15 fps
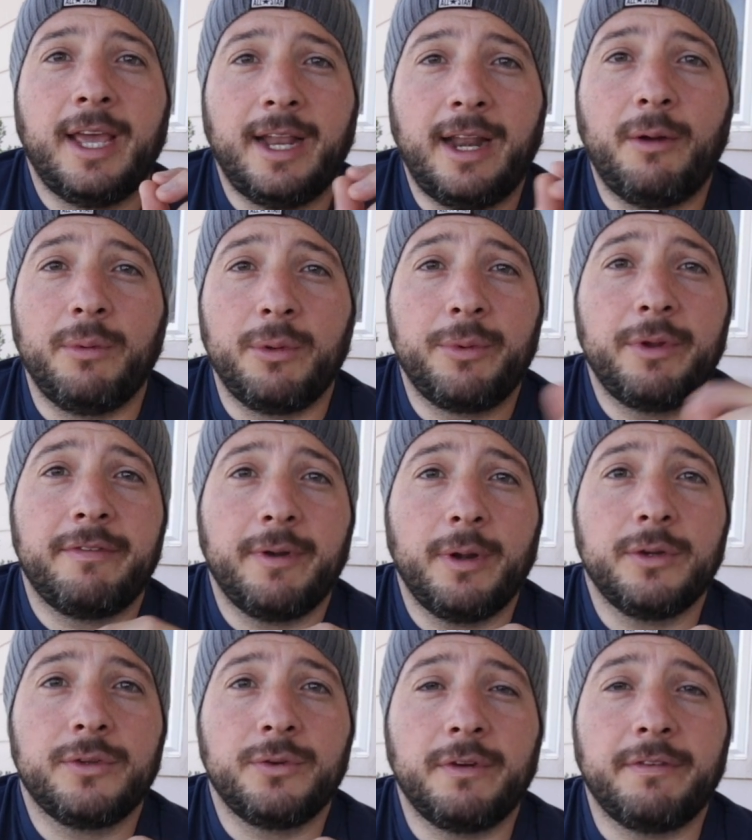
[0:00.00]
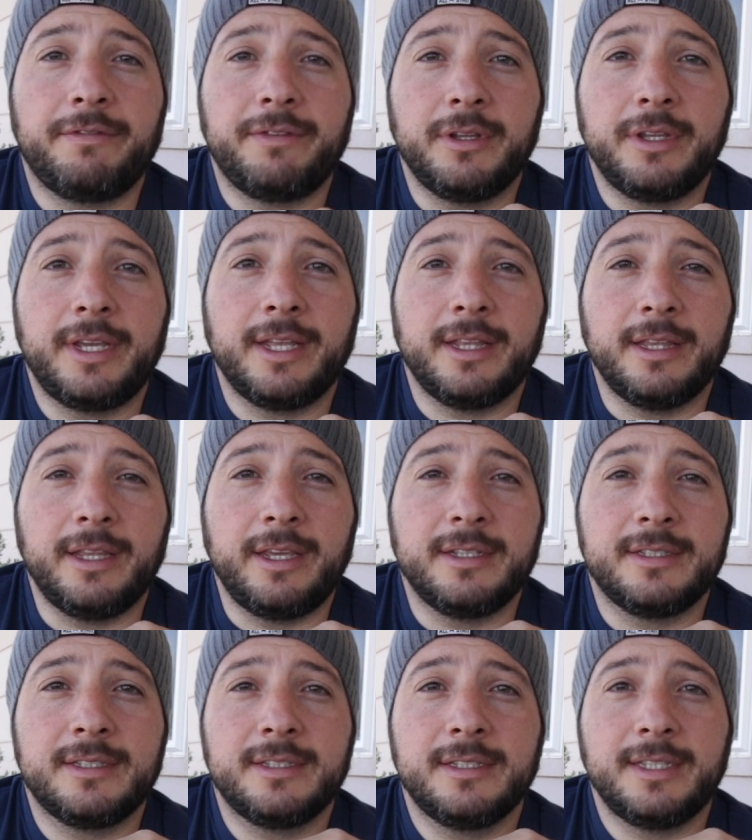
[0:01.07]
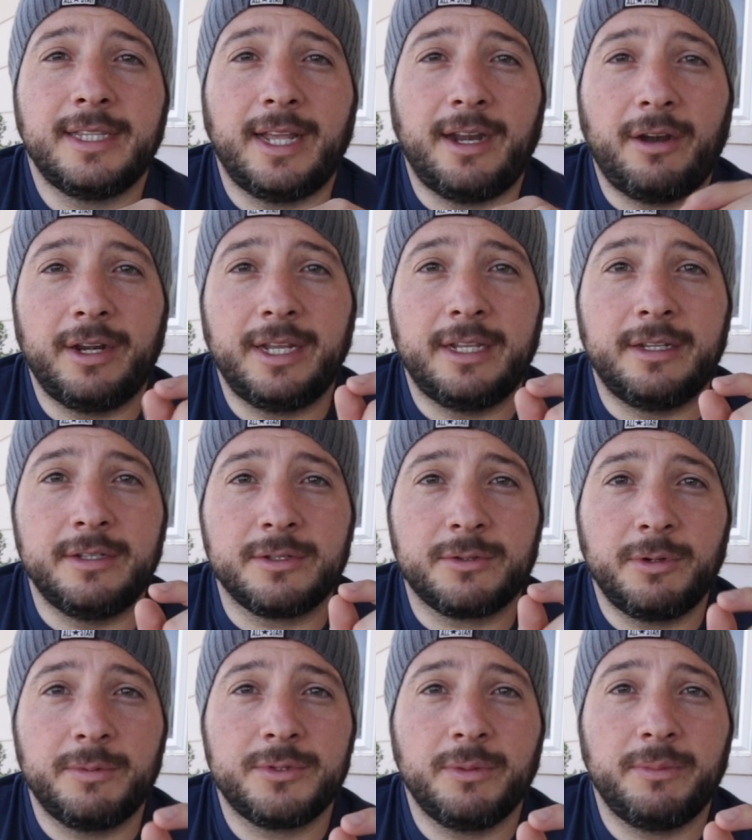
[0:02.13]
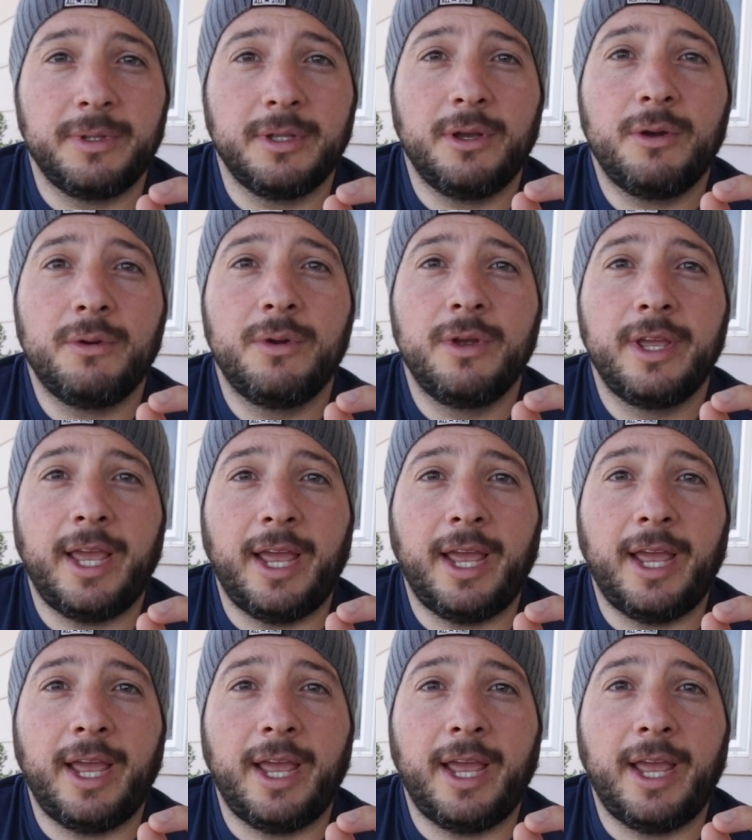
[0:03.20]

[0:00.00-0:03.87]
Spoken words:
and I will refer to affiliate links that are in the description below,